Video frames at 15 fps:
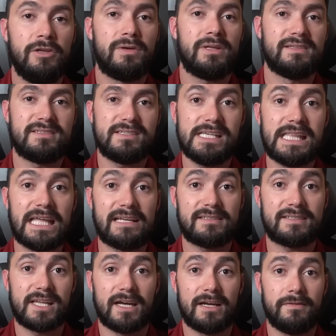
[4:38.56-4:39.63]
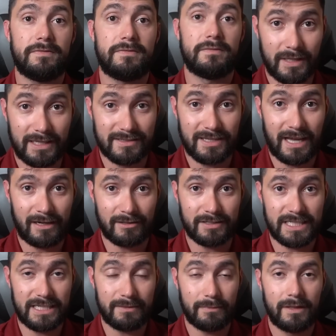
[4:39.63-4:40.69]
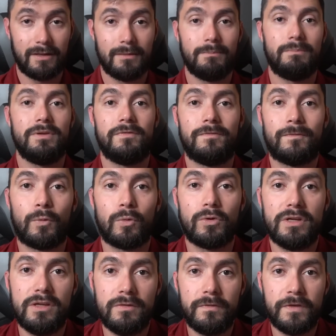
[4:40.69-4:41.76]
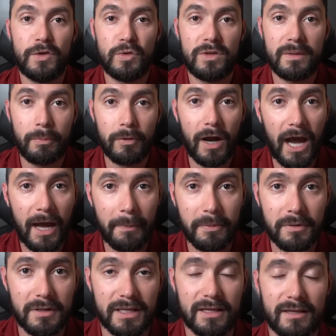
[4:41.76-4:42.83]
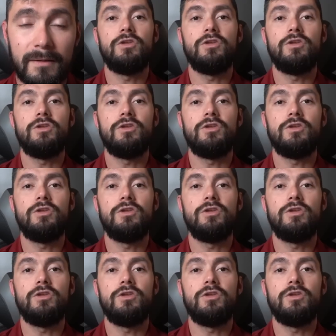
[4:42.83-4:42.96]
you can see that stuff, insider tip, before you view the property.